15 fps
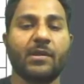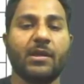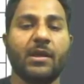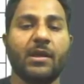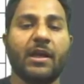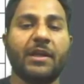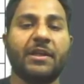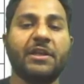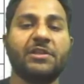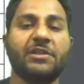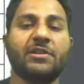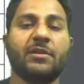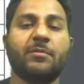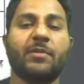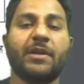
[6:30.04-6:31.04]

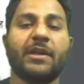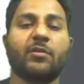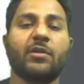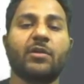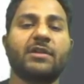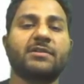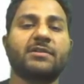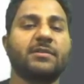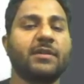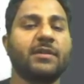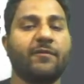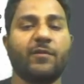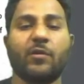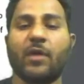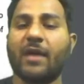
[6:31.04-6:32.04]
Additional particulars,
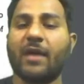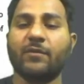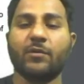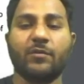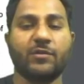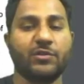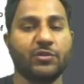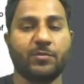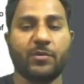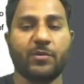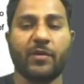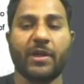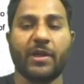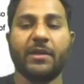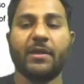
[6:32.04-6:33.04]
if you have, you should
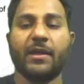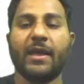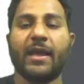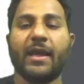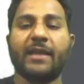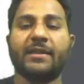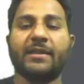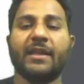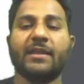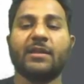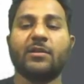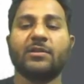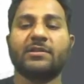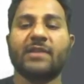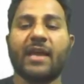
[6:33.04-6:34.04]
provide, and then
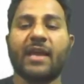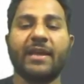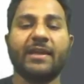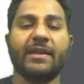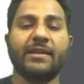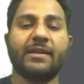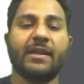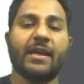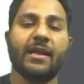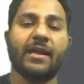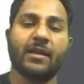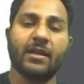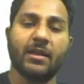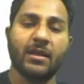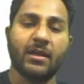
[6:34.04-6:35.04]
you'll sign it,
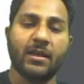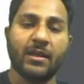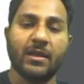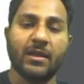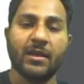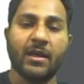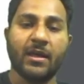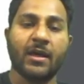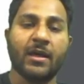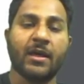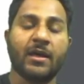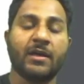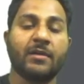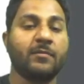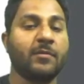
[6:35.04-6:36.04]

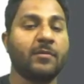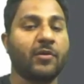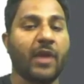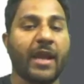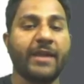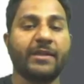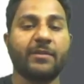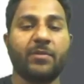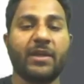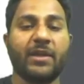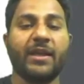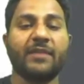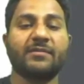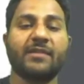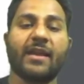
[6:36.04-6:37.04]
write the
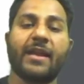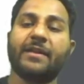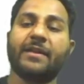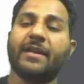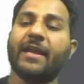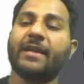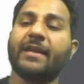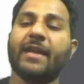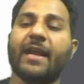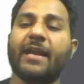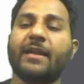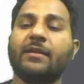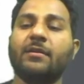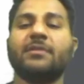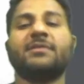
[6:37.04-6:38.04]
place and date
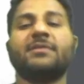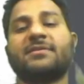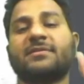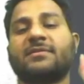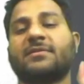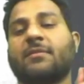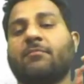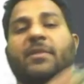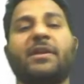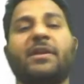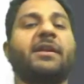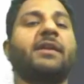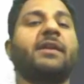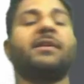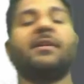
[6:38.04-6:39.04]
and submit
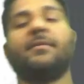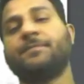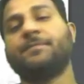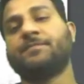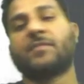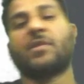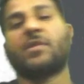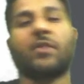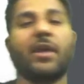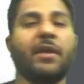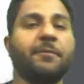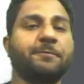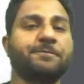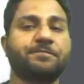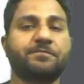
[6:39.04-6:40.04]
it.
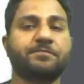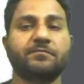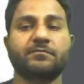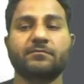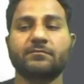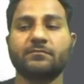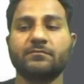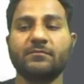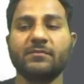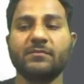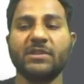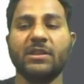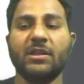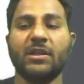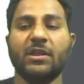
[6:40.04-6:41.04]
Okay,
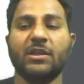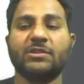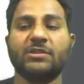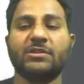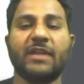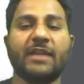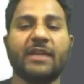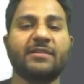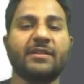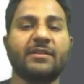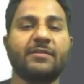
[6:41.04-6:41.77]
so that's it.